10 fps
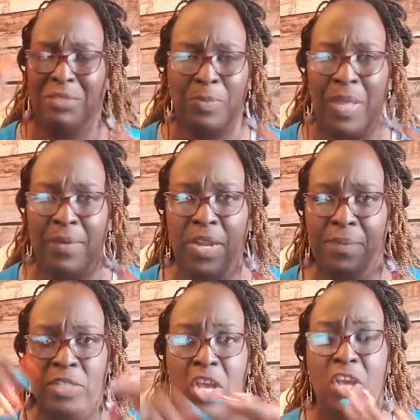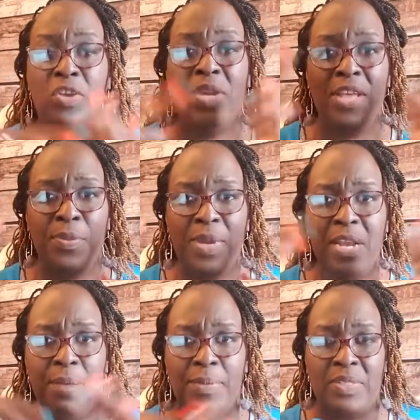I'm just playing with numbers. You need three
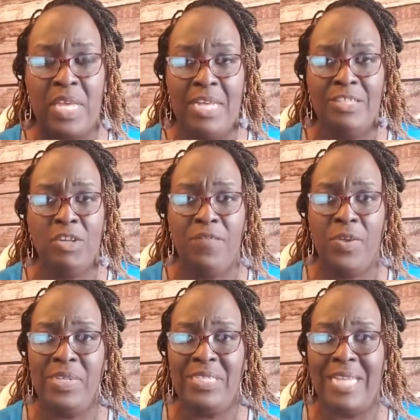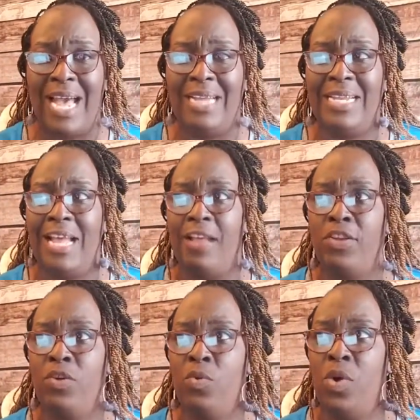numbers. So if you decide that
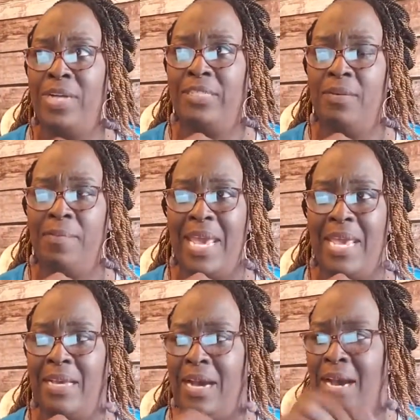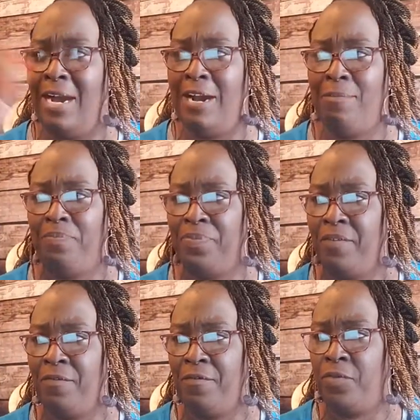you want to make, um,
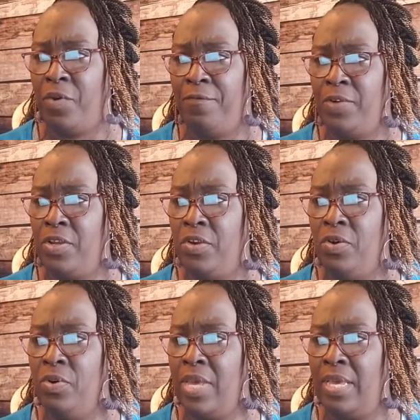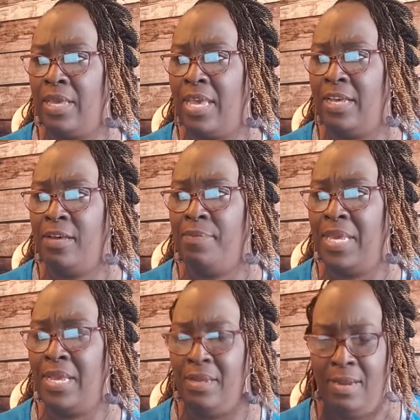for, for you, it, it could
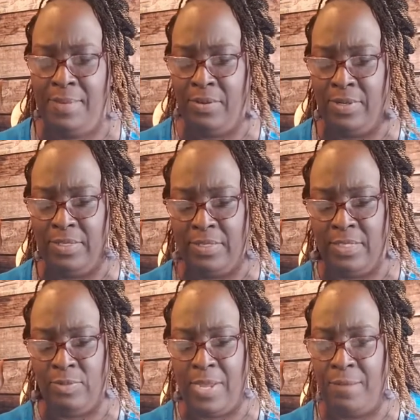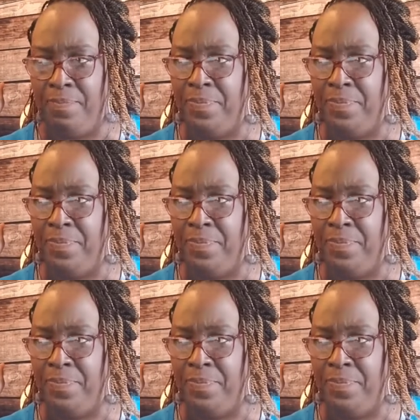be, let me do this this way.